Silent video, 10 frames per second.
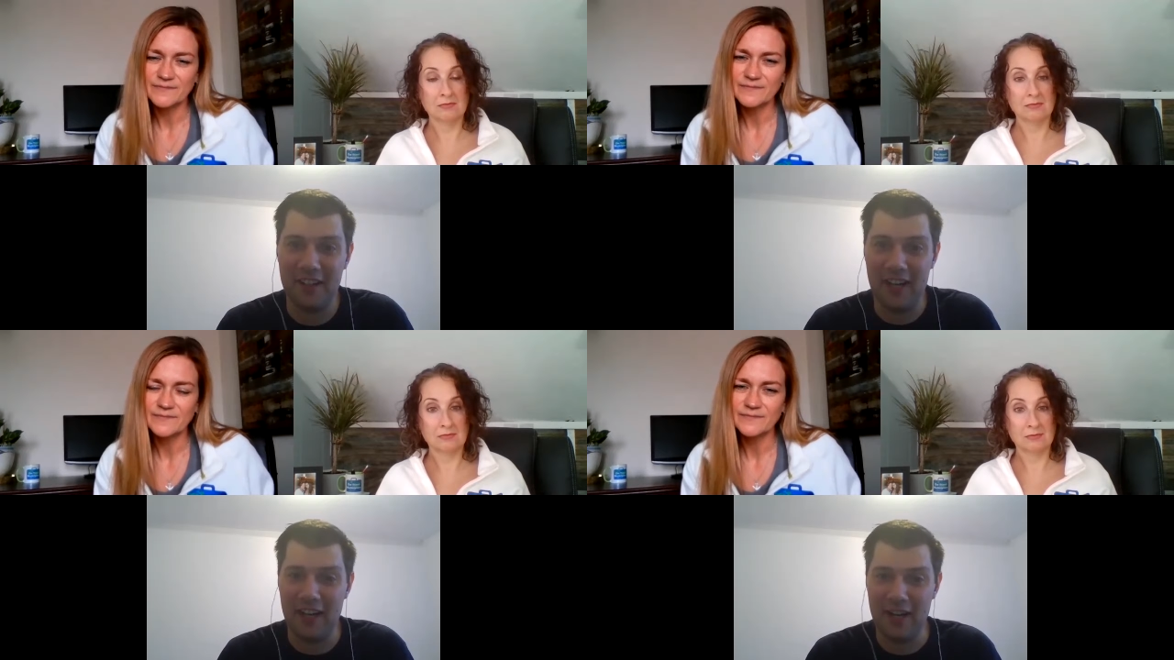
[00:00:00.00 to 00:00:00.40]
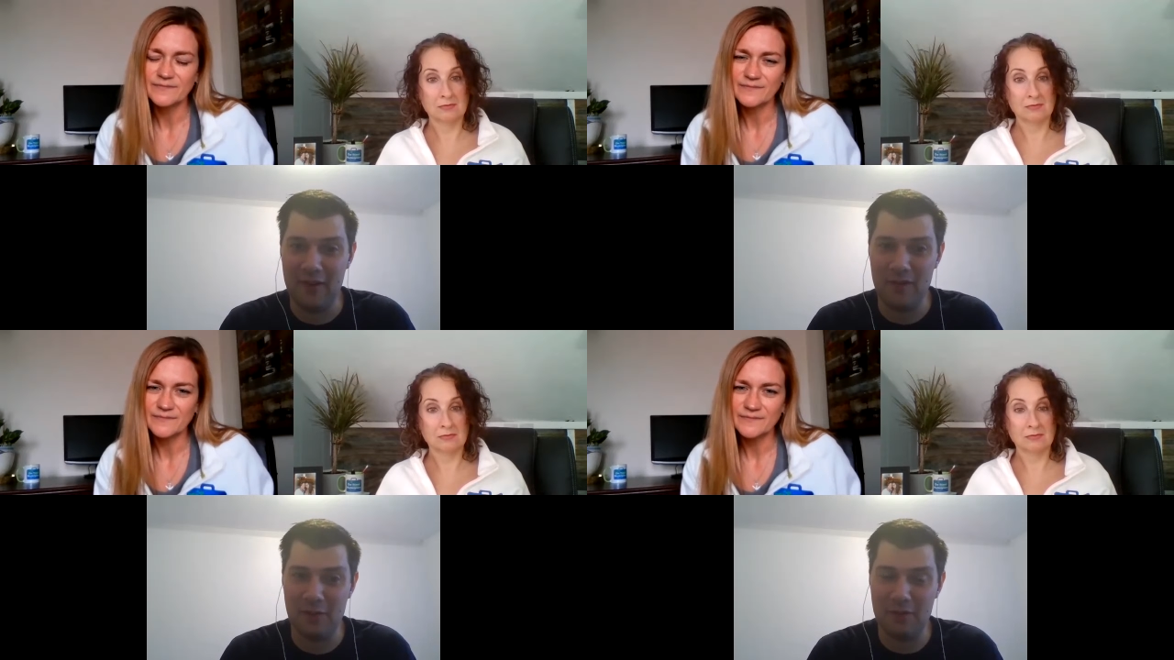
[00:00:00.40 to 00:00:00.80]

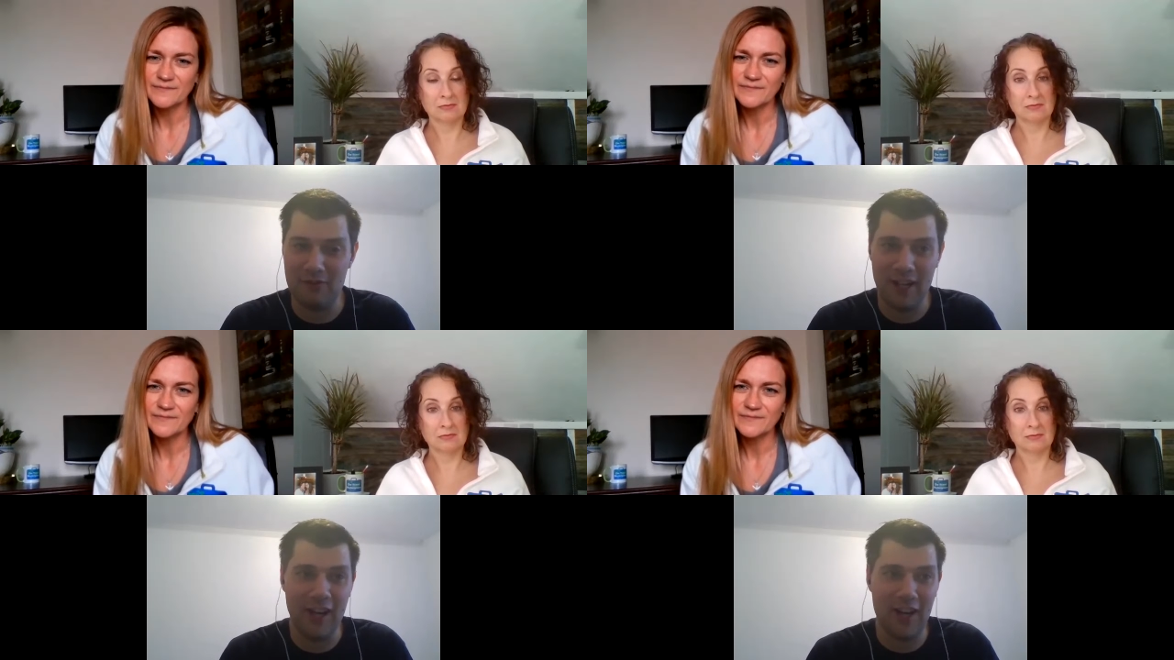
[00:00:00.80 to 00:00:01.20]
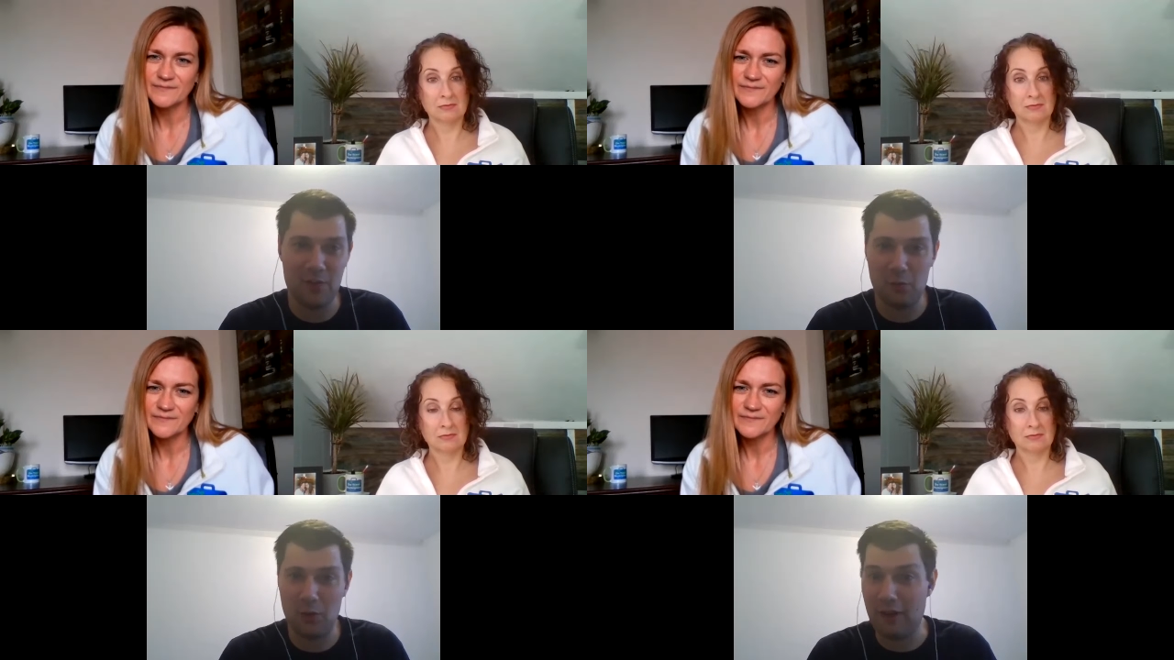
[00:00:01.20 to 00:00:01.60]
Speaker 1: um, that we
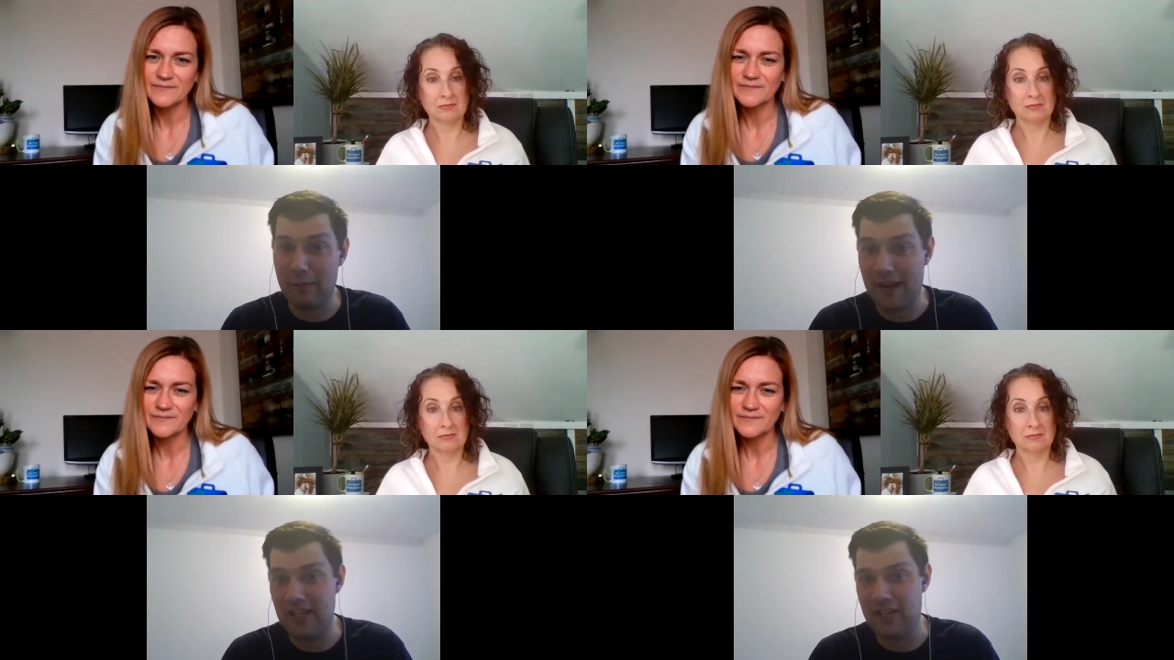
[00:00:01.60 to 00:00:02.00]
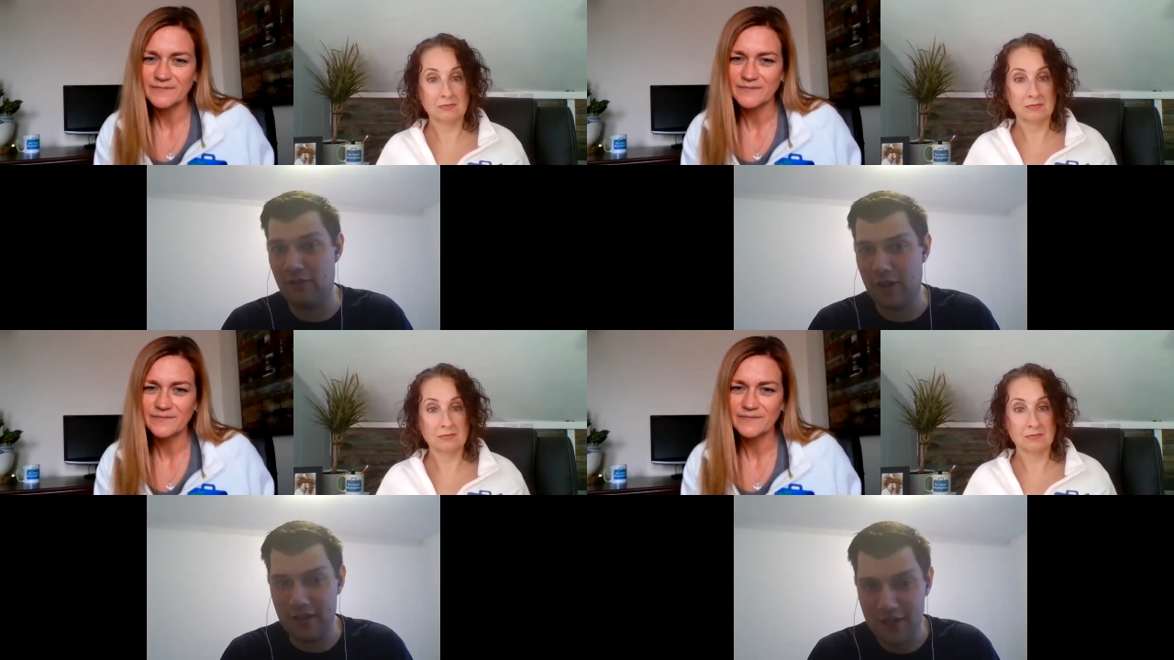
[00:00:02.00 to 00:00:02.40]
realized one of our main
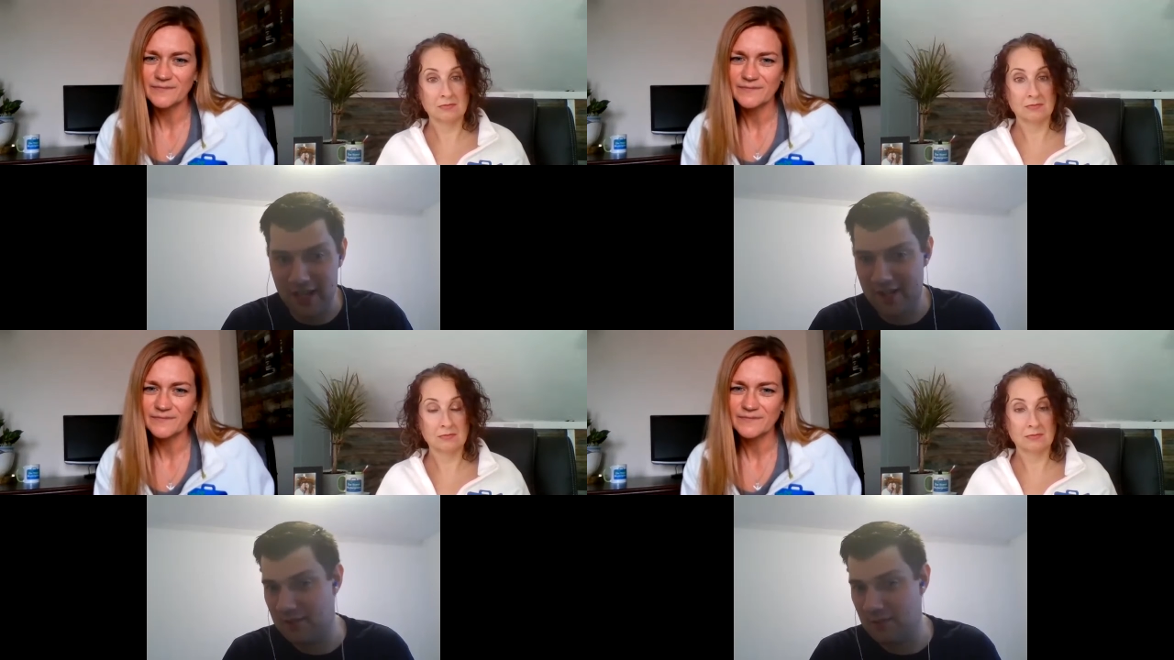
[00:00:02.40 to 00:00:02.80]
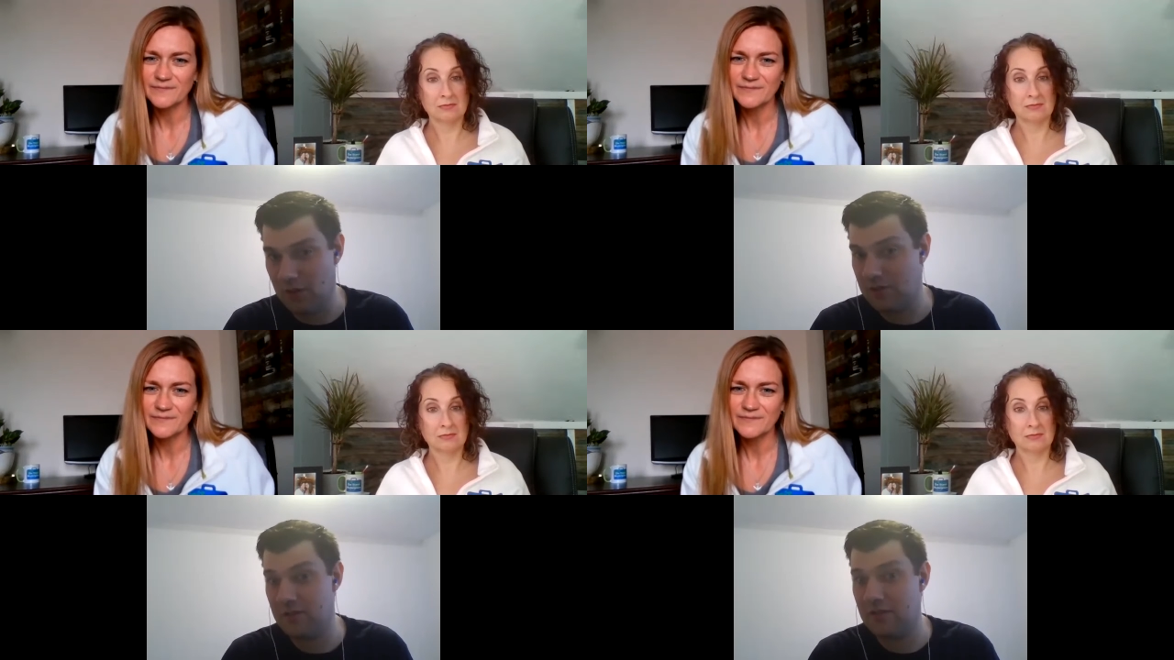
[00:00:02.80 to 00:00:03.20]
differentiators
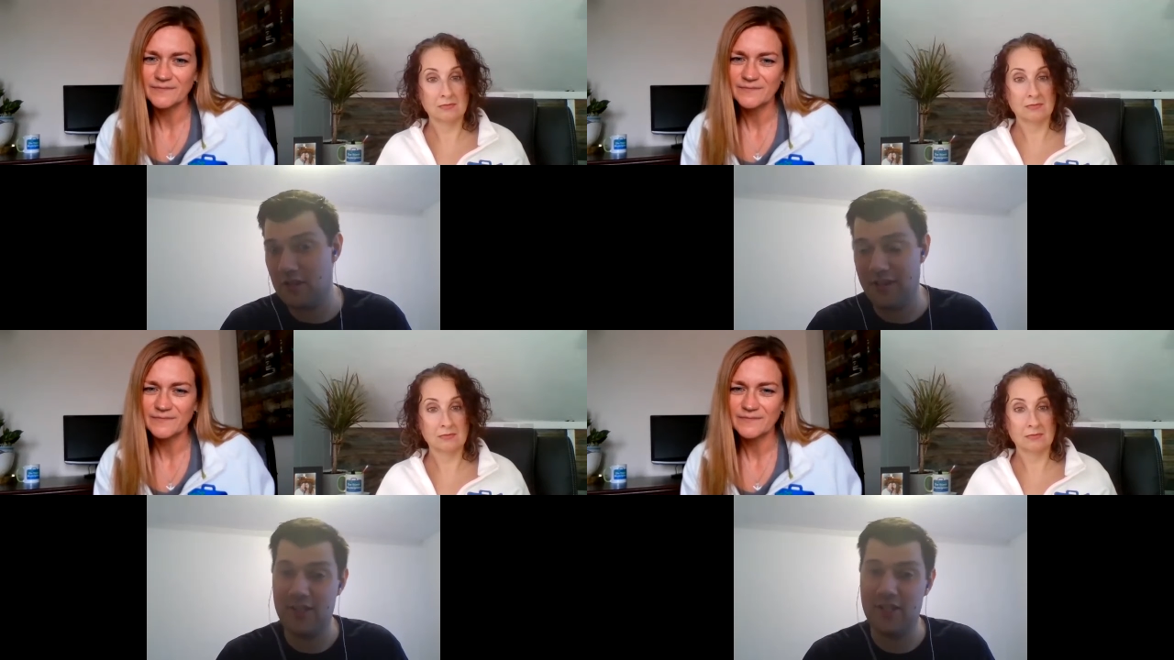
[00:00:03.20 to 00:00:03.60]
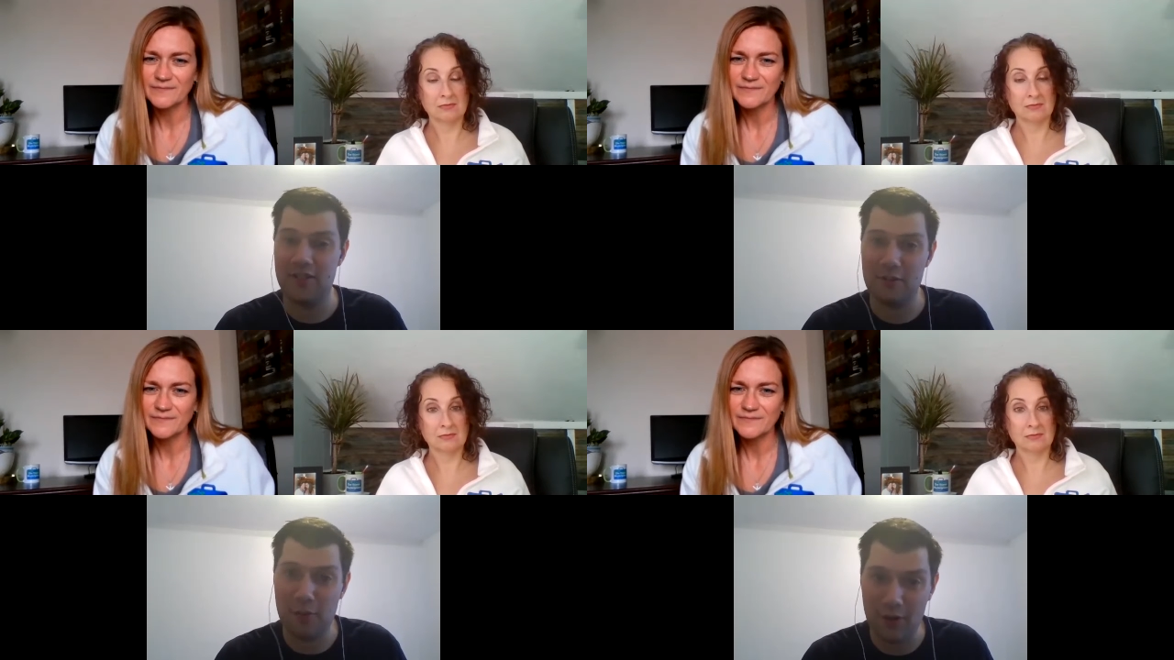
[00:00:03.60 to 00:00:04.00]
was service
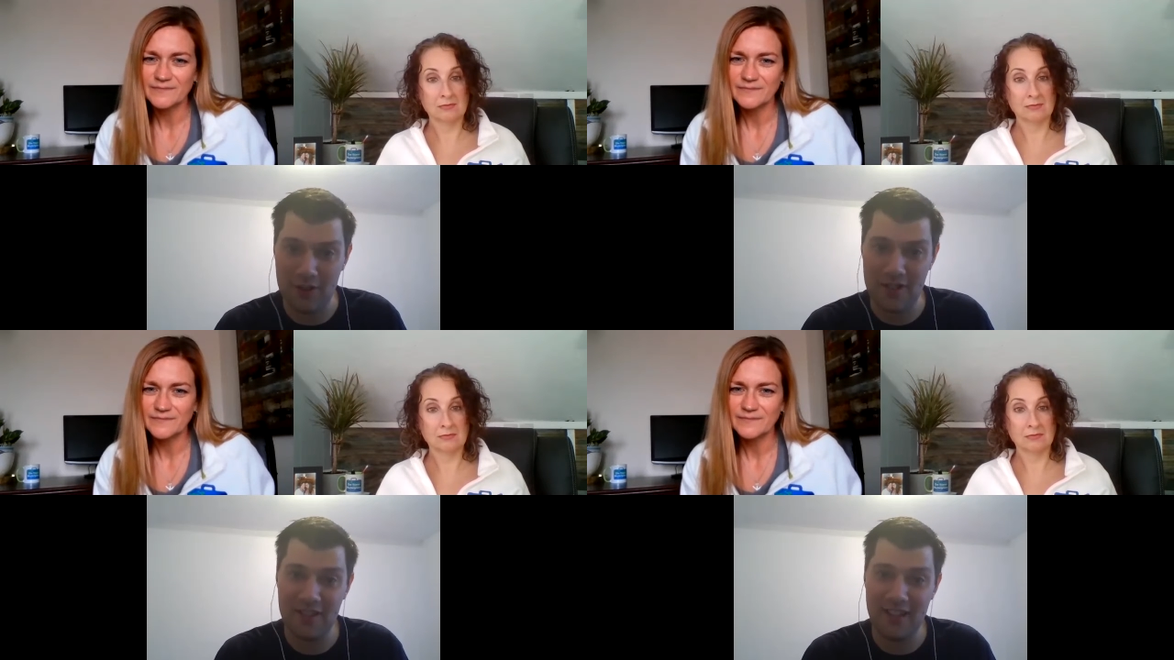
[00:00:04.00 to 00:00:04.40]
and support.